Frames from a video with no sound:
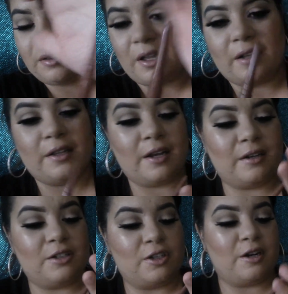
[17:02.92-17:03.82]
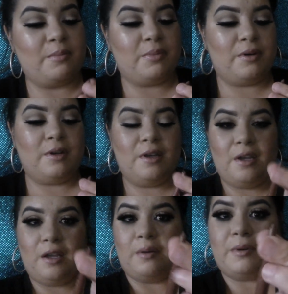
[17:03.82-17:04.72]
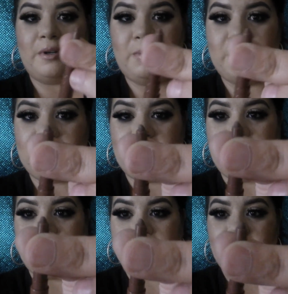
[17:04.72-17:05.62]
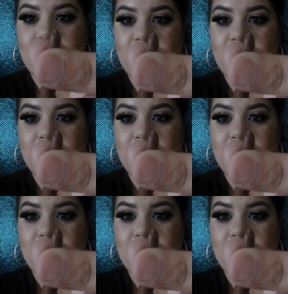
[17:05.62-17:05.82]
not that sharp. I'm gonna push it up.